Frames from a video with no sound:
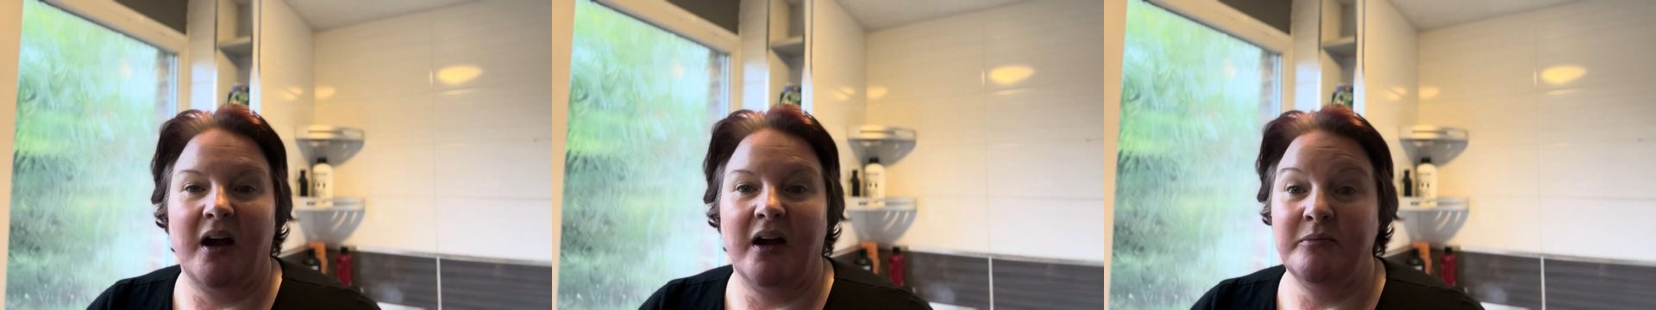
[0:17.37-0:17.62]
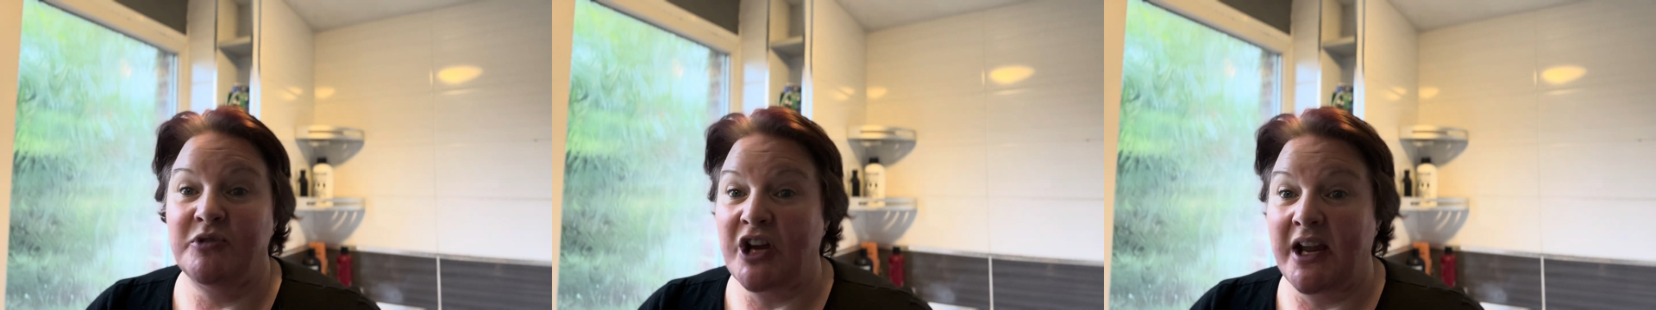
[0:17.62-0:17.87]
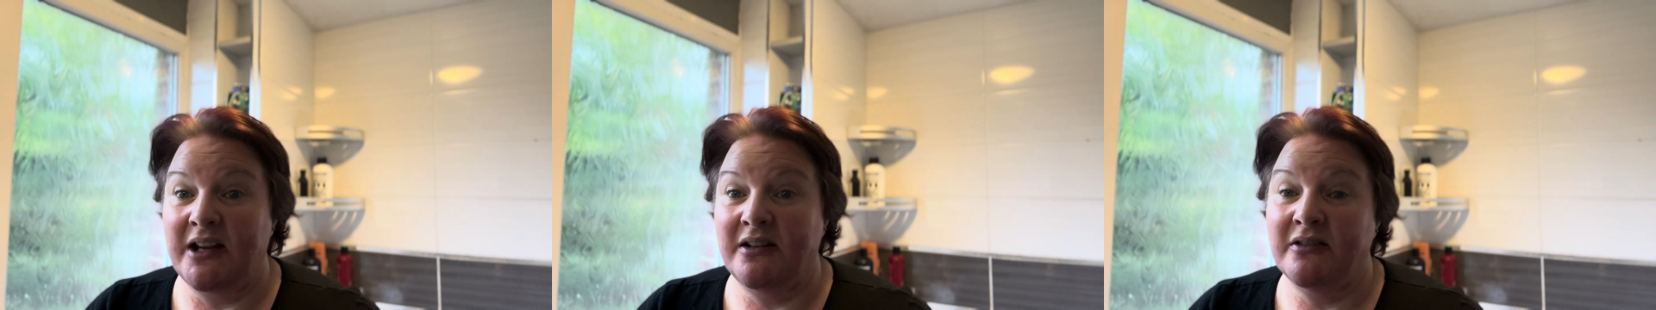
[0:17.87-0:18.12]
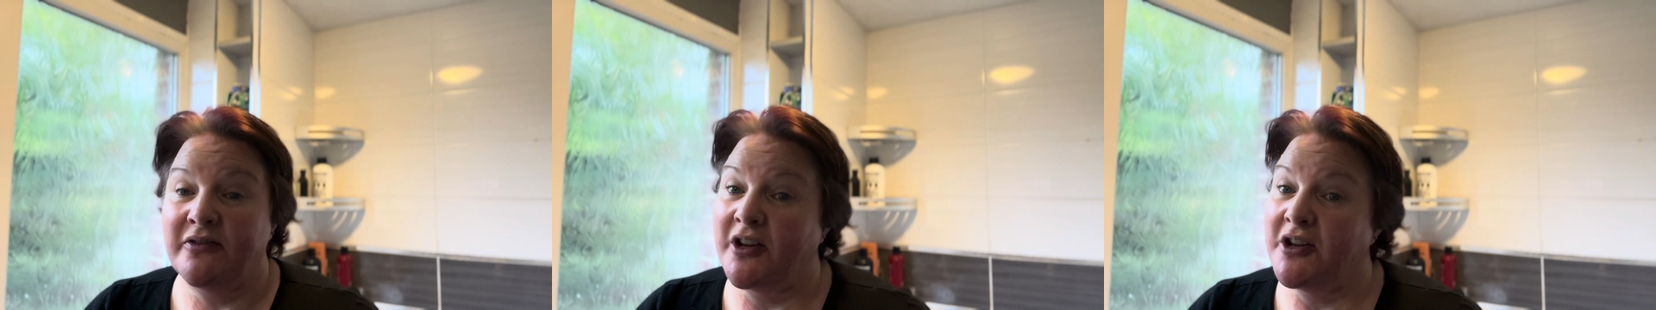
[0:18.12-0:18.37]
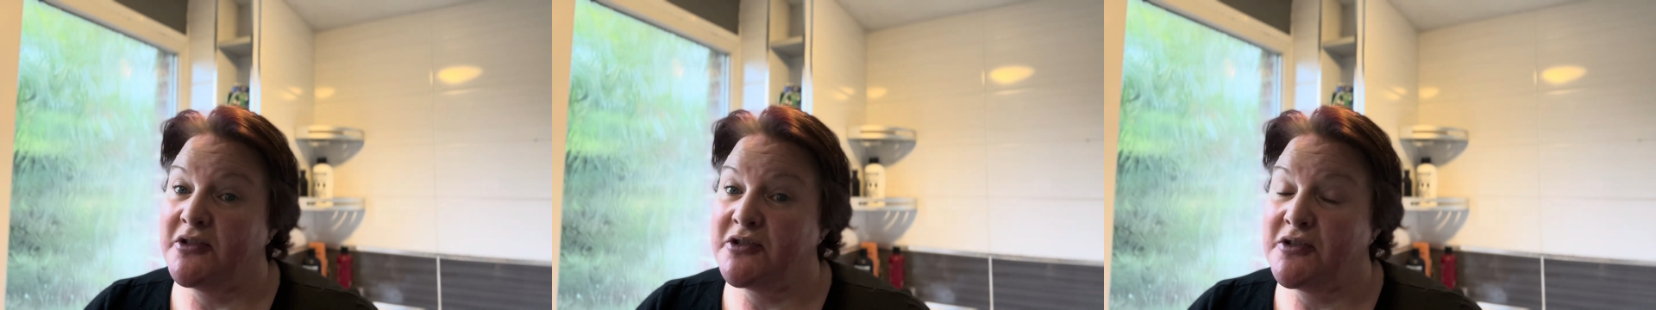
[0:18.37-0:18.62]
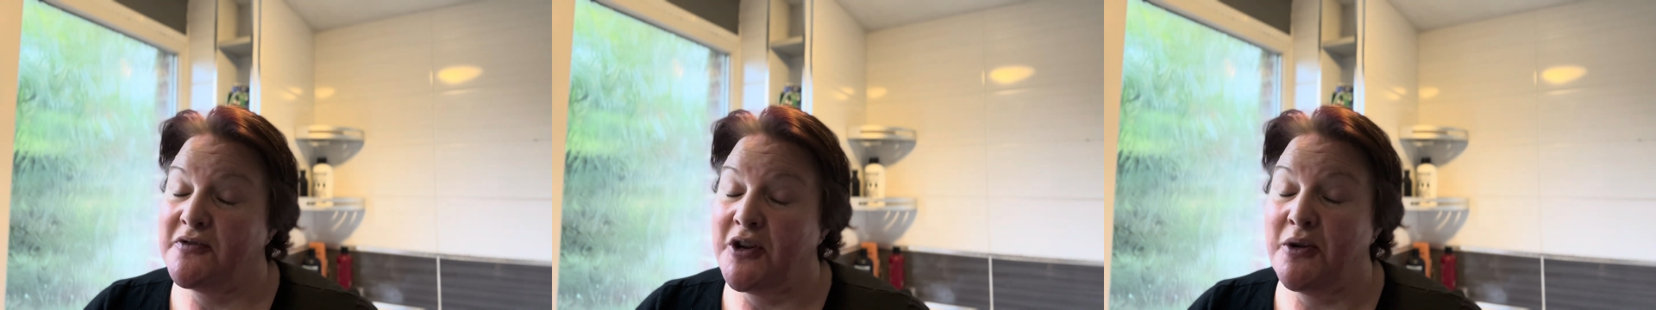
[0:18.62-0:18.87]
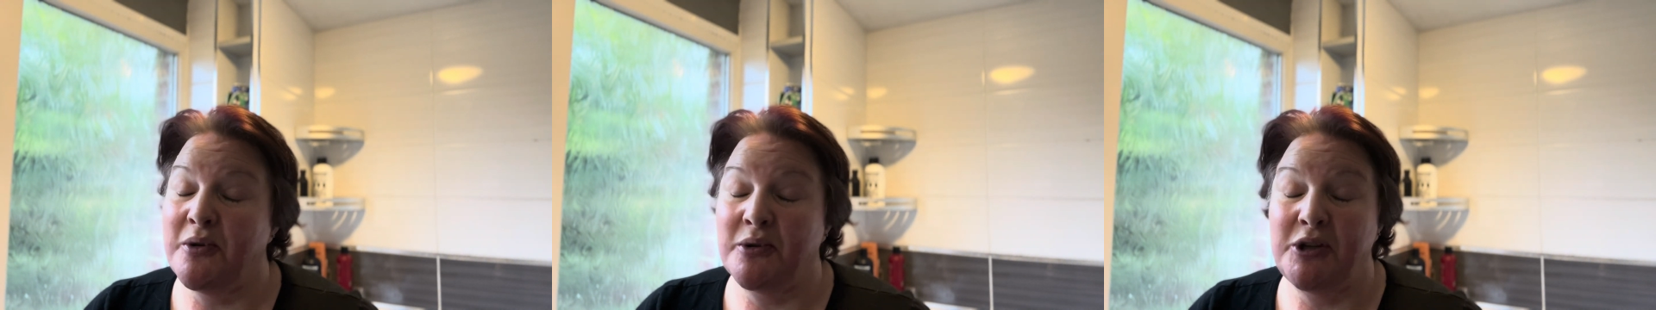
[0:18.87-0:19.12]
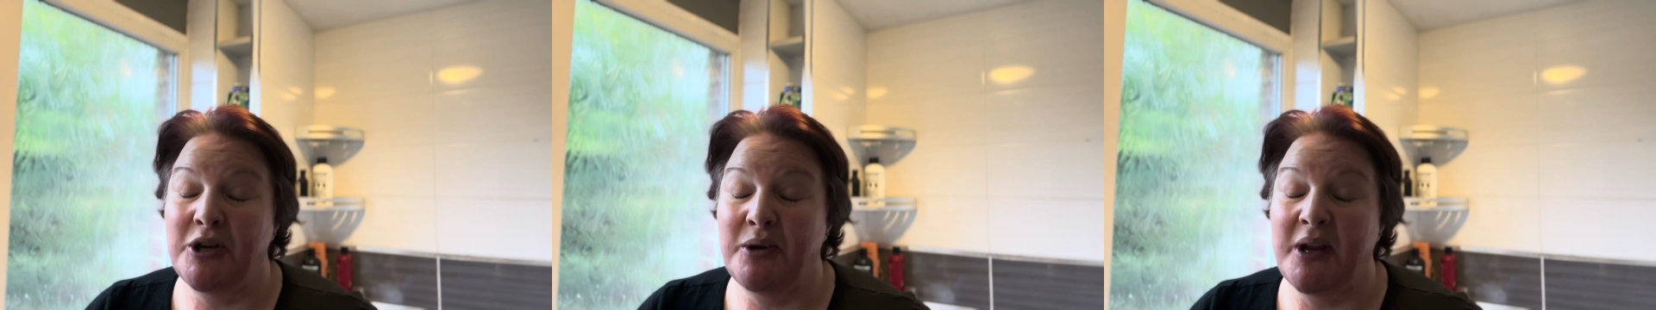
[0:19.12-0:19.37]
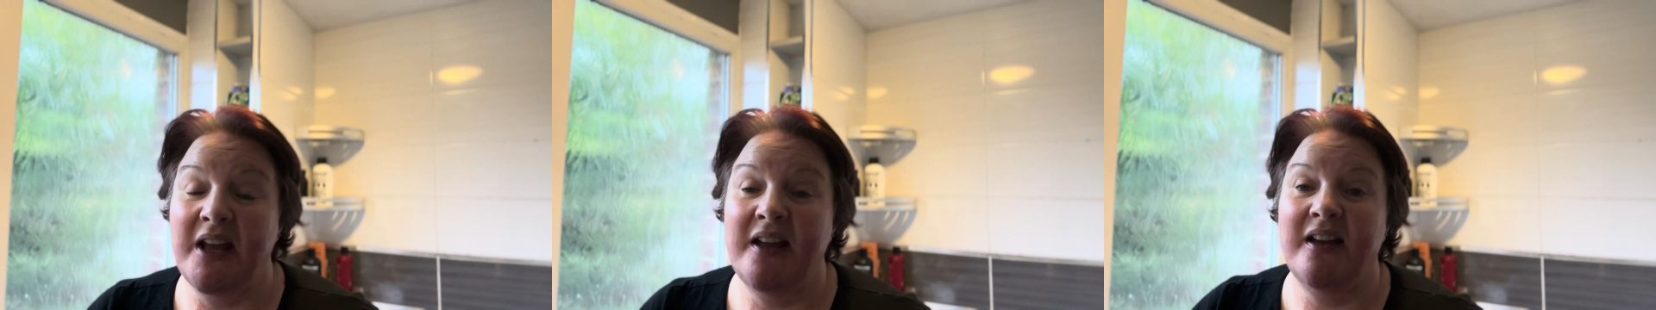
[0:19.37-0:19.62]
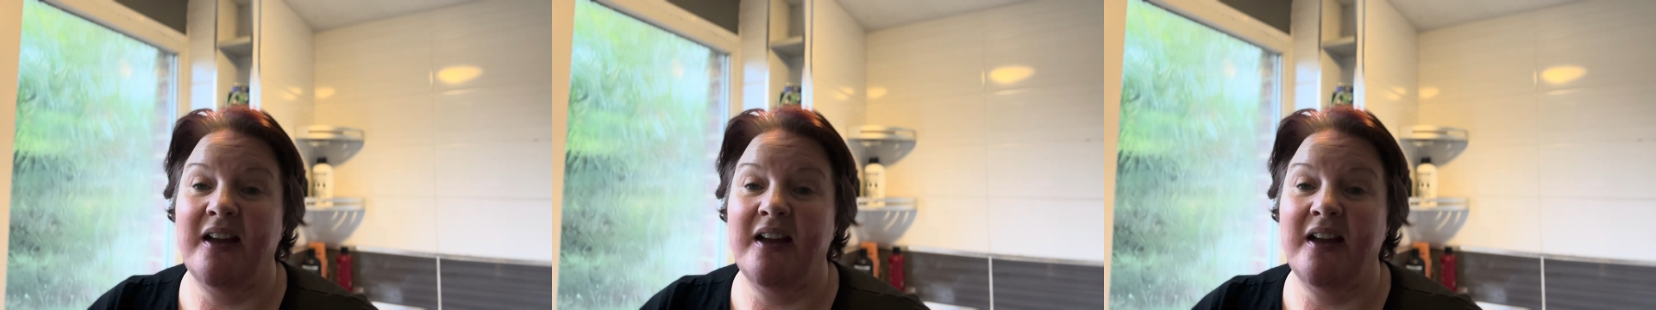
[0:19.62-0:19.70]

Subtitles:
Jane, for those of you who are new here,